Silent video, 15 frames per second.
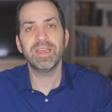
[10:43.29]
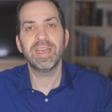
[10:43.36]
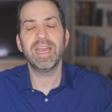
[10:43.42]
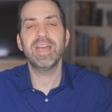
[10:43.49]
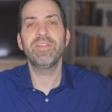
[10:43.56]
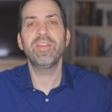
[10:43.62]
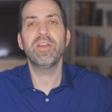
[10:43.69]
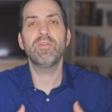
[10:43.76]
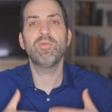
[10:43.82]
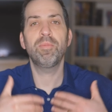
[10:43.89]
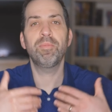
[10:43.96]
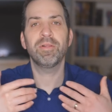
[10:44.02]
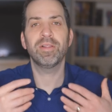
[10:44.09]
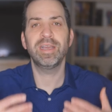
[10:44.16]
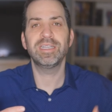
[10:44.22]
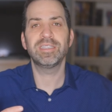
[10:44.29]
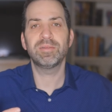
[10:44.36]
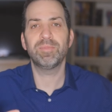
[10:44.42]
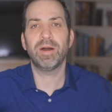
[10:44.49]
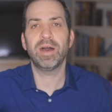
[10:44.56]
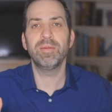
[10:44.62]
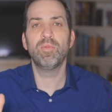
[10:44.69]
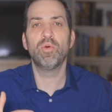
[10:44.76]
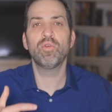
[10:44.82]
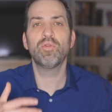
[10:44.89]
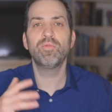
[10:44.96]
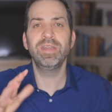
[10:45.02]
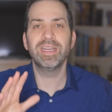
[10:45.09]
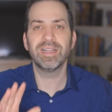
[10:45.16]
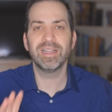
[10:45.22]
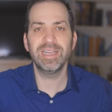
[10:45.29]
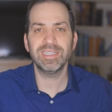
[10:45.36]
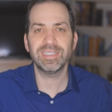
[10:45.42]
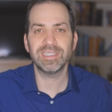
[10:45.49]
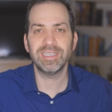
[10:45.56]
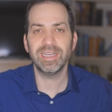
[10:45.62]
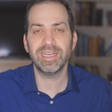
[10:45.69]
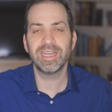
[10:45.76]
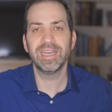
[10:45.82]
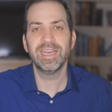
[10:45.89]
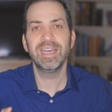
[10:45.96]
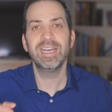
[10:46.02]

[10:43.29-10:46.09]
and they're replaced by more realistic